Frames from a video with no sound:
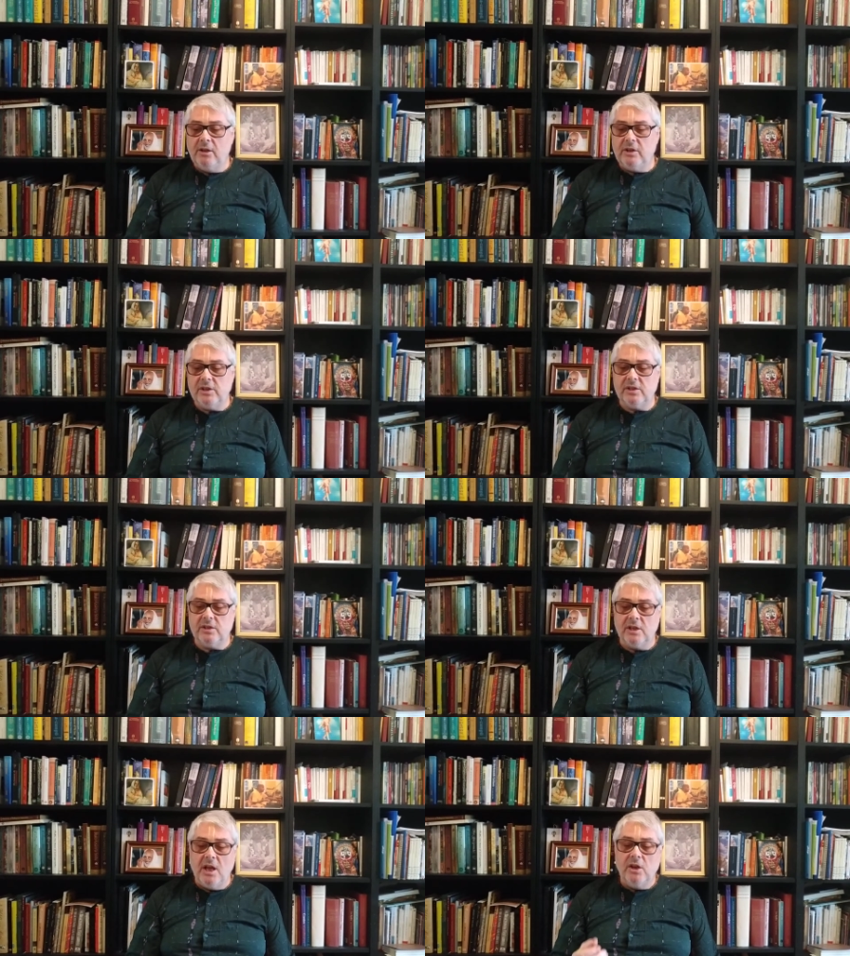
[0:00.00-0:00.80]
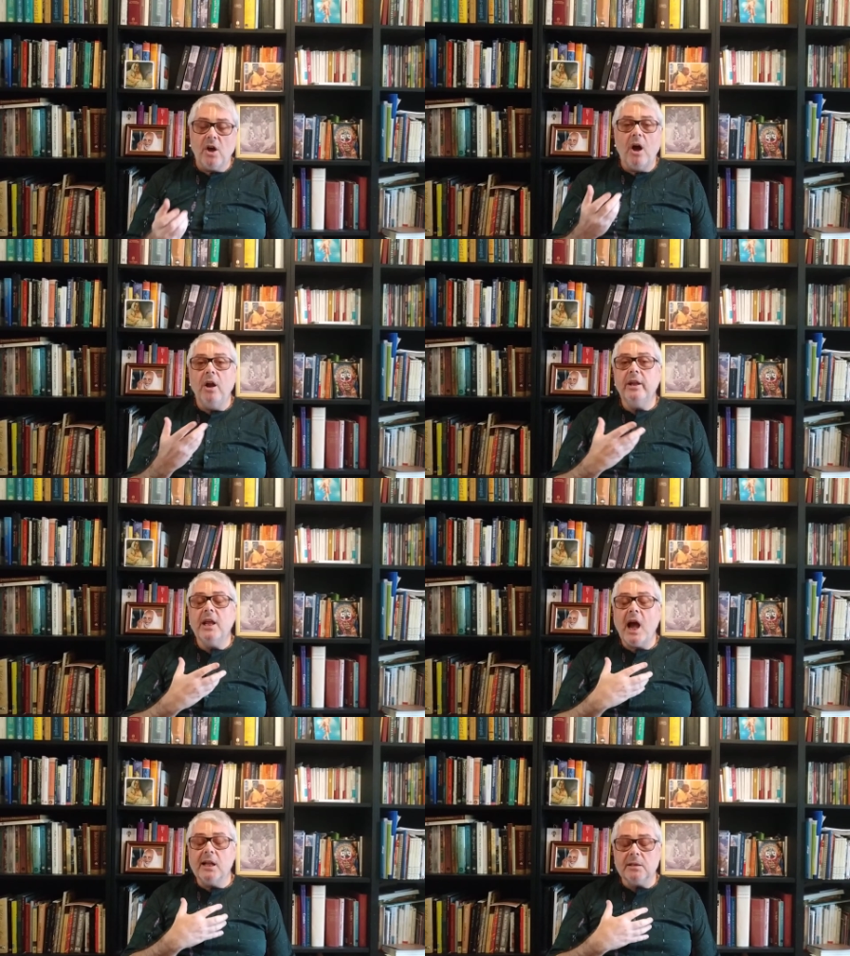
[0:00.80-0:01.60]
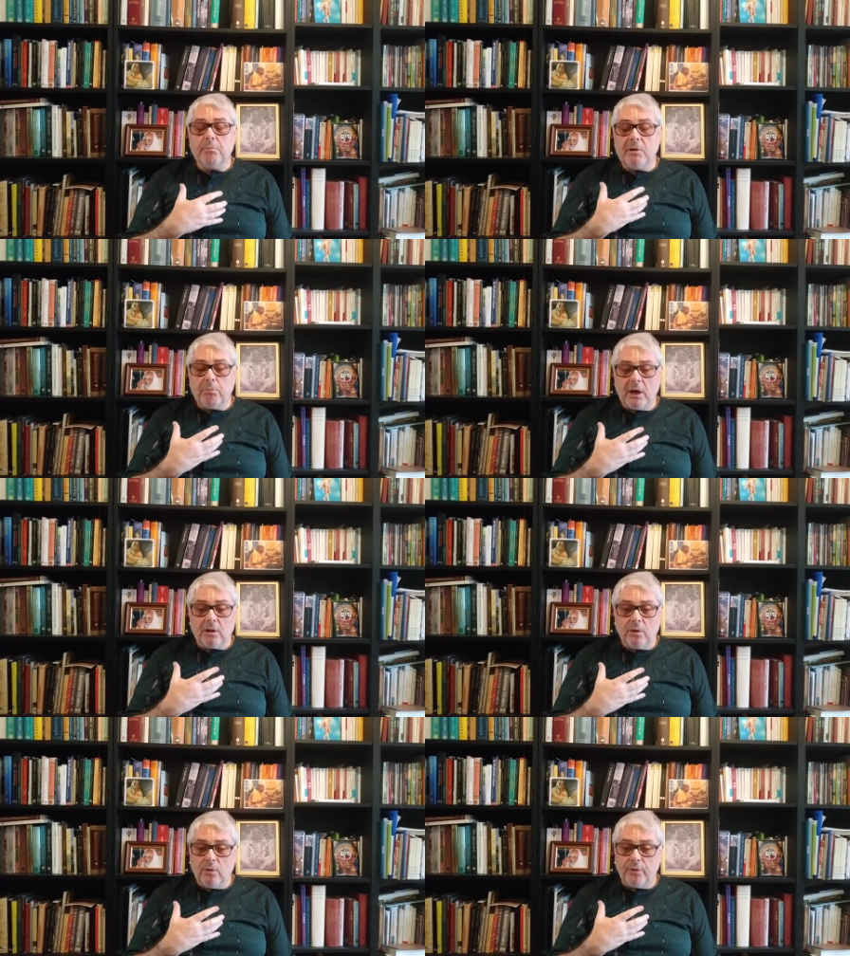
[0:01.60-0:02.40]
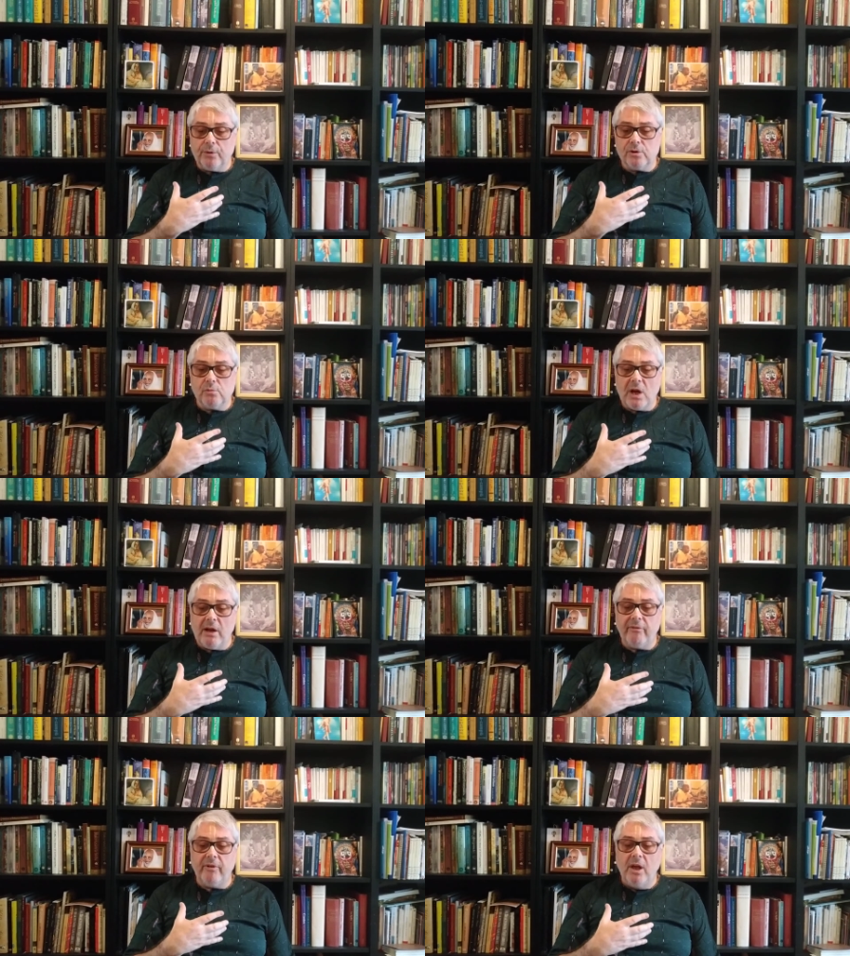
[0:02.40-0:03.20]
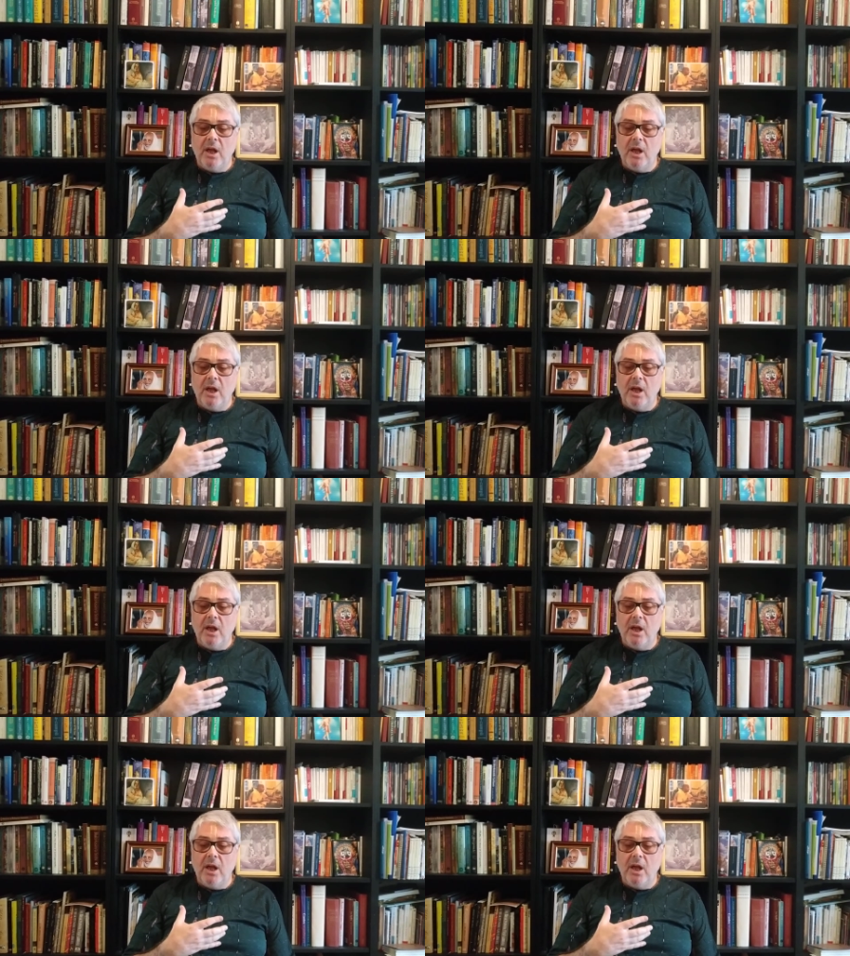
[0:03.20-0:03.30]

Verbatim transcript: This only Atma Bhakto, those who have